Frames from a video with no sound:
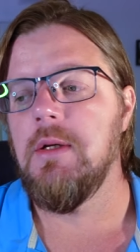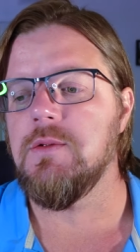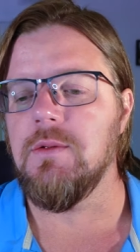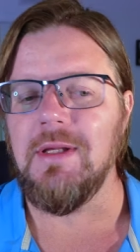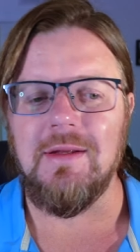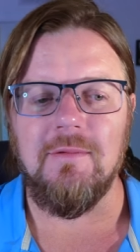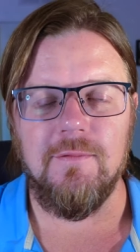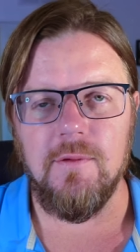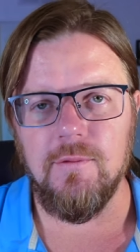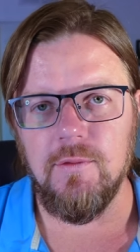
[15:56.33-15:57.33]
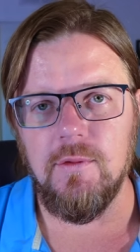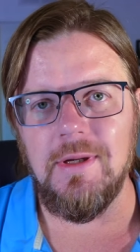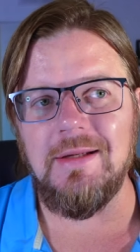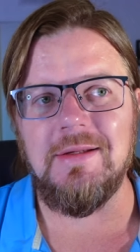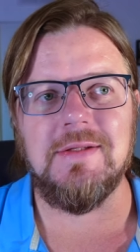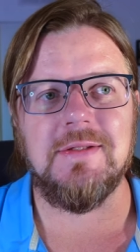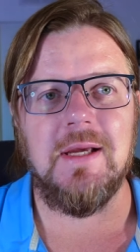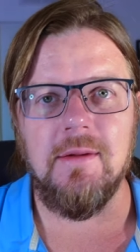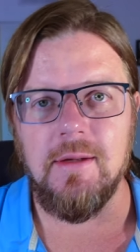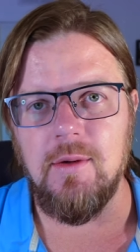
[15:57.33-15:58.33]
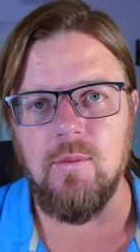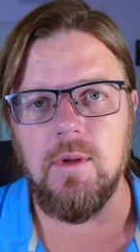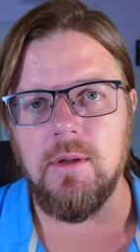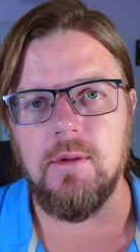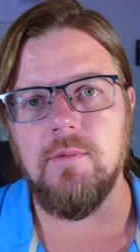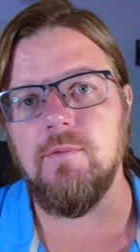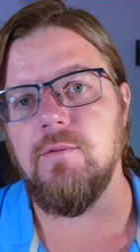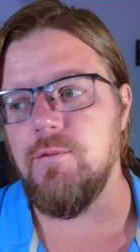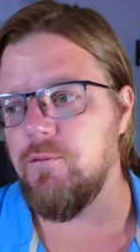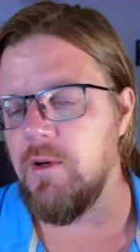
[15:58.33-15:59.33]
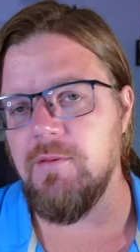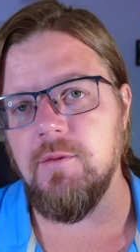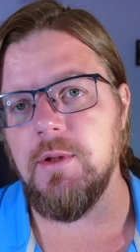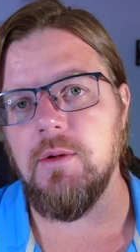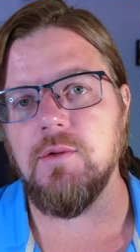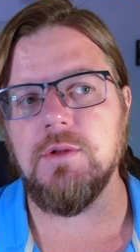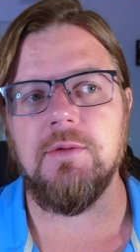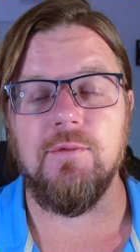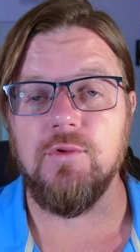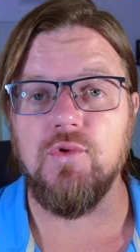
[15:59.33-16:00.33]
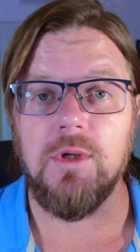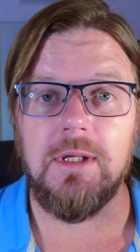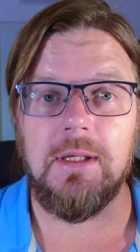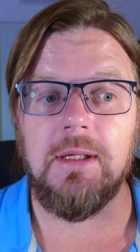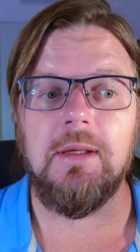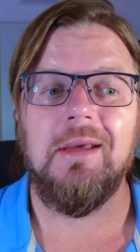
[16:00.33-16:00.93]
so they can filter and desalinate water straight from the ocean for drinking